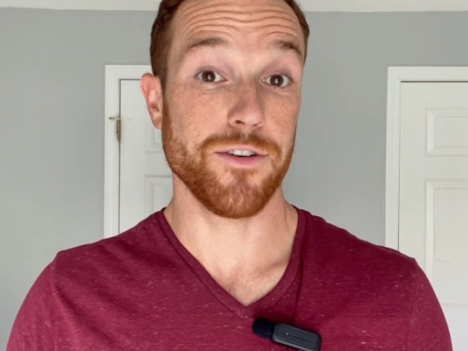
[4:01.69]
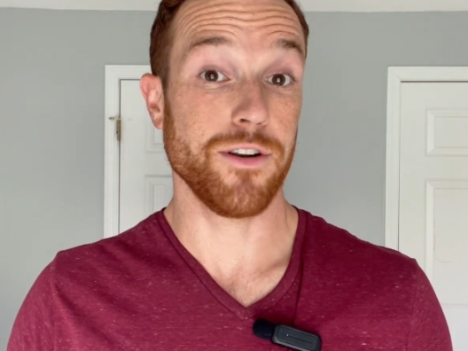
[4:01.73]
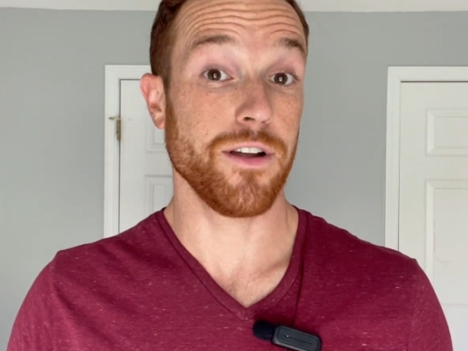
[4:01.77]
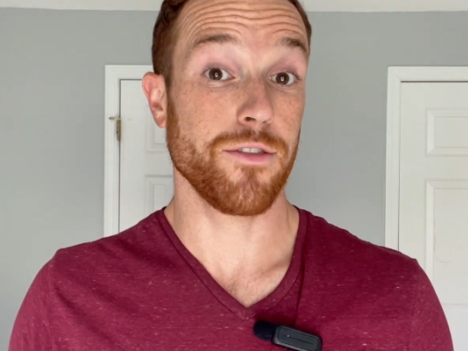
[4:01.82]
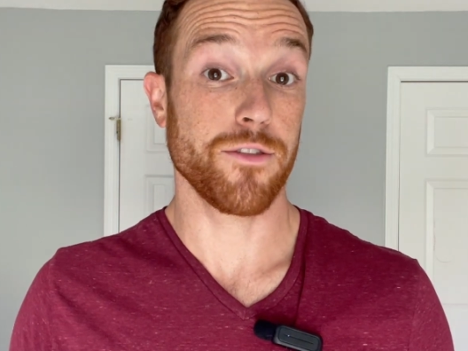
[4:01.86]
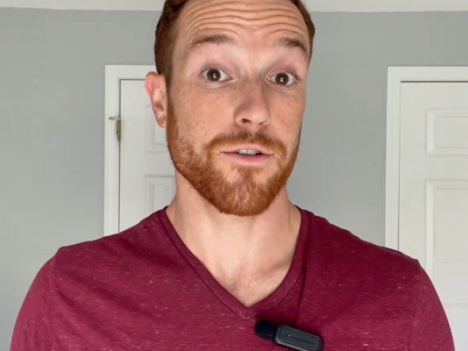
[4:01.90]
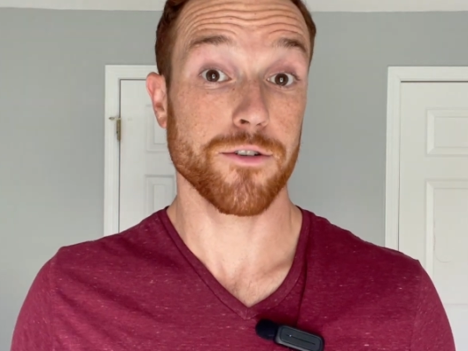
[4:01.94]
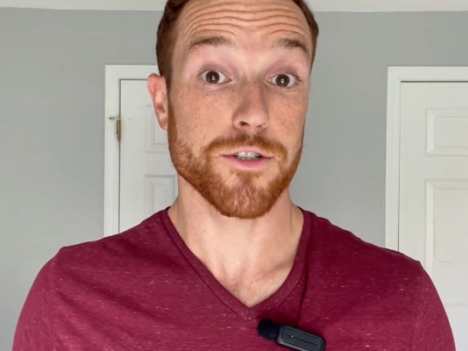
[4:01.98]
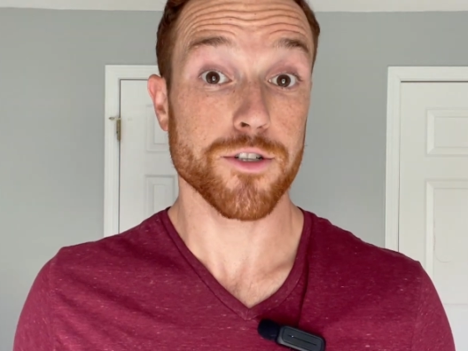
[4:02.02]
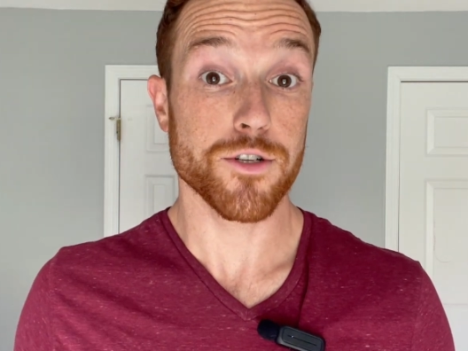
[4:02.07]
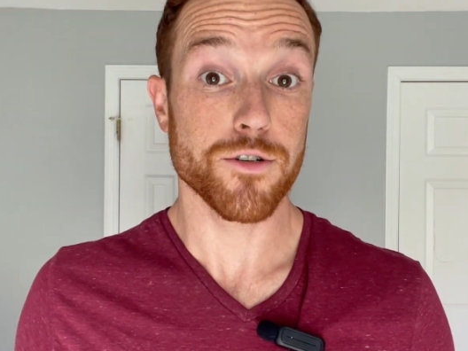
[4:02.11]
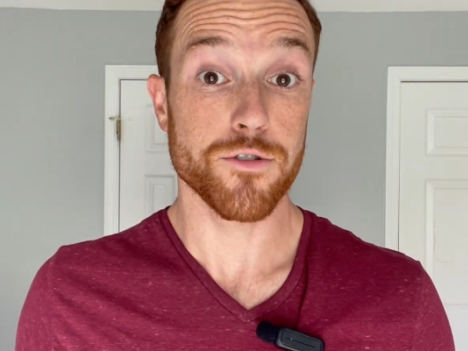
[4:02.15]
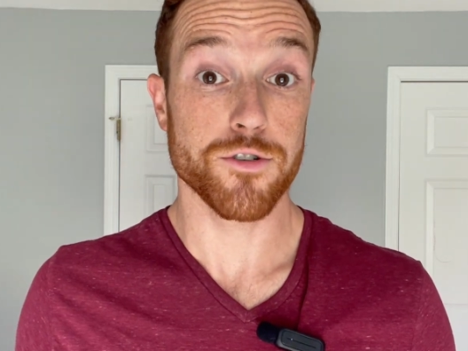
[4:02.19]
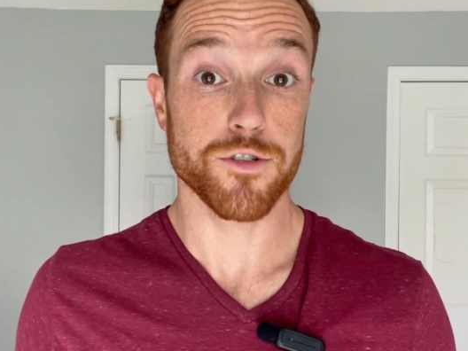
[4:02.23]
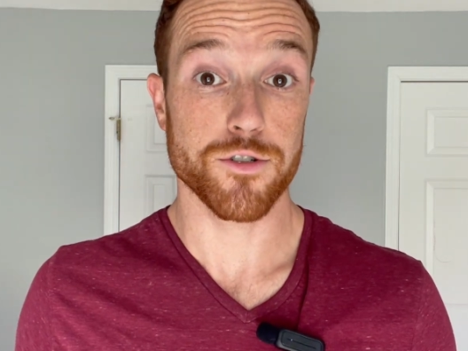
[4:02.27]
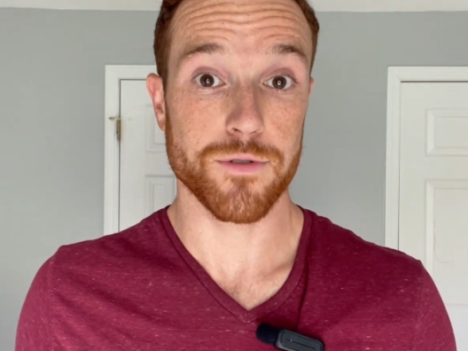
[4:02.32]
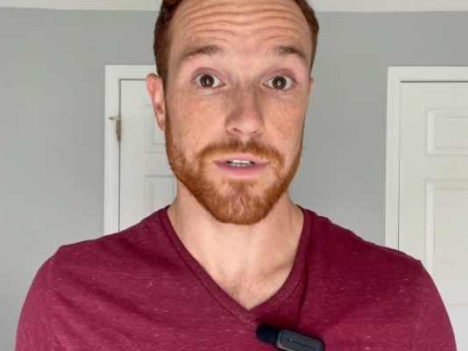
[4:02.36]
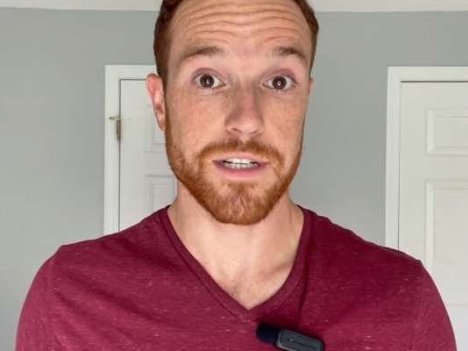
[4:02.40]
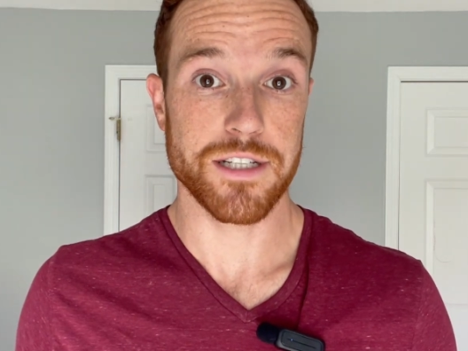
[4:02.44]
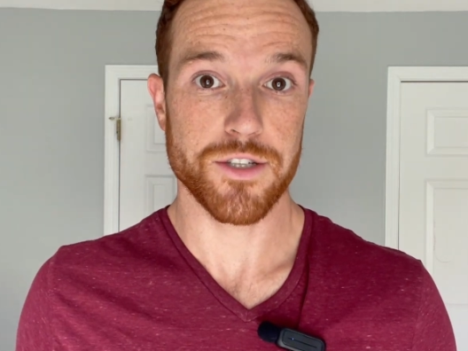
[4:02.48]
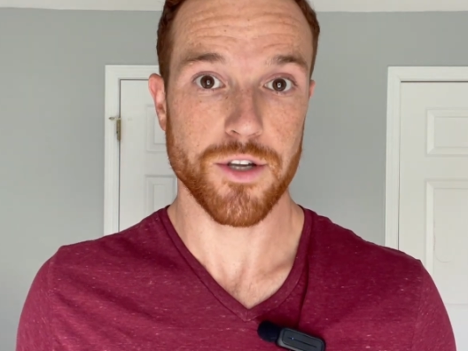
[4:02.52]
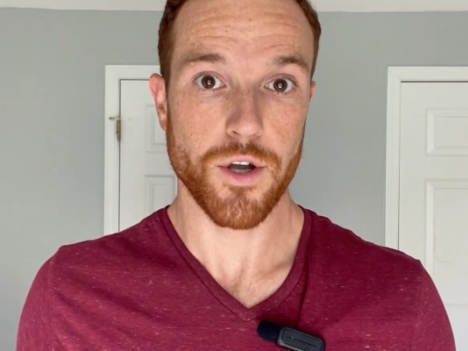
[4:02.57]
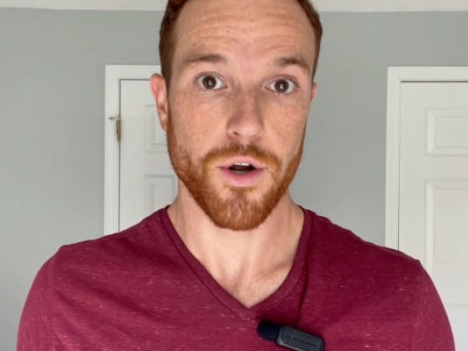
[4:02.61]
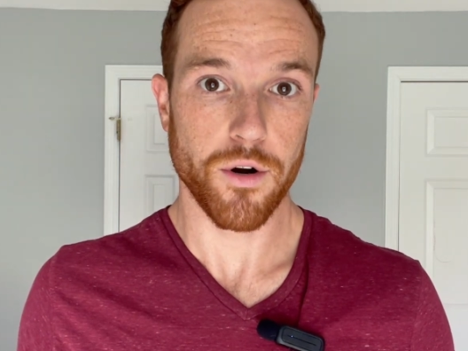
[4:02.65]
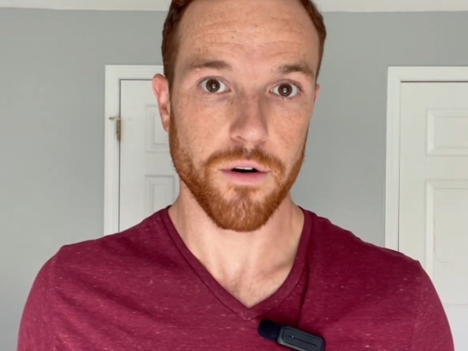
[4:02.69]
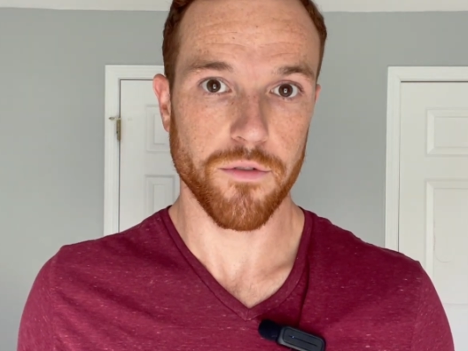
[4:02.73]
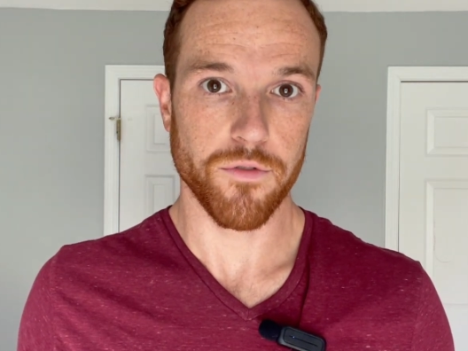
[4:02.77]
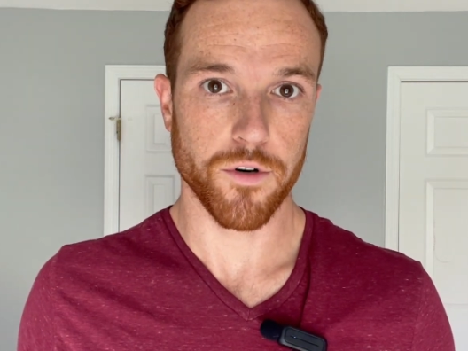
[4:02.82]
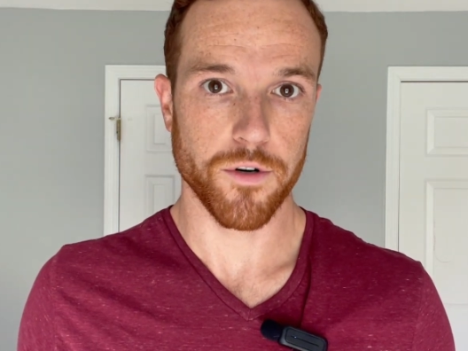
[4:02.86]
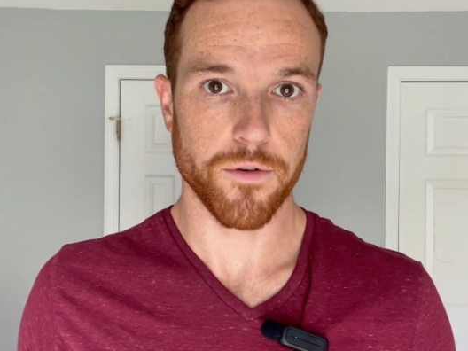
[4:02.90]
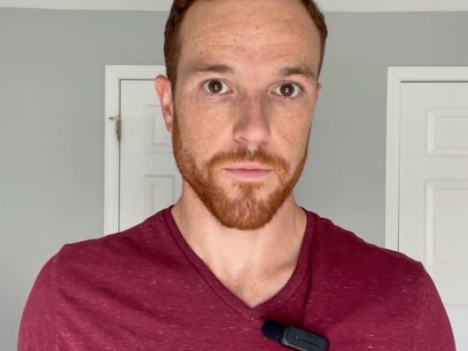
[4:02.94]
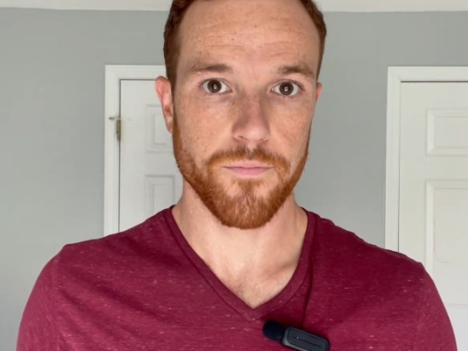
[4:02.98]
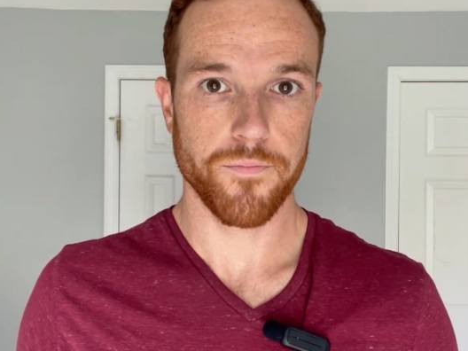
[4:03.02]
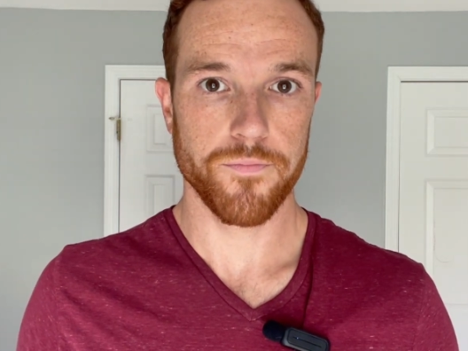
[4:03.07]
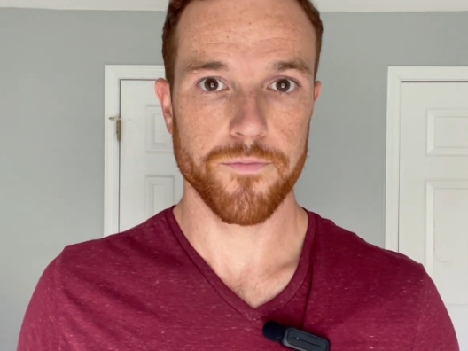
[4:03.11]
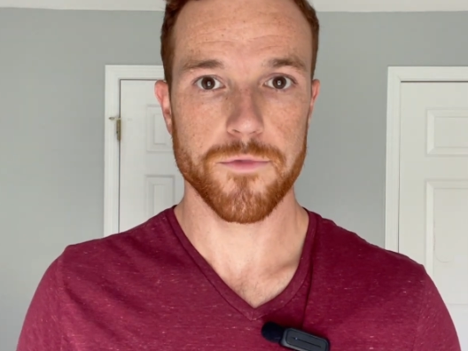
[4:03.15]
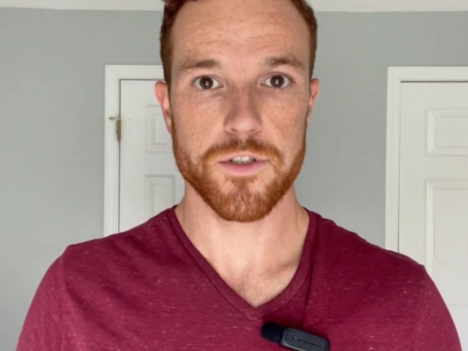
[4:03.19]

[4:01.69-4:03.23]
another 2 streets over.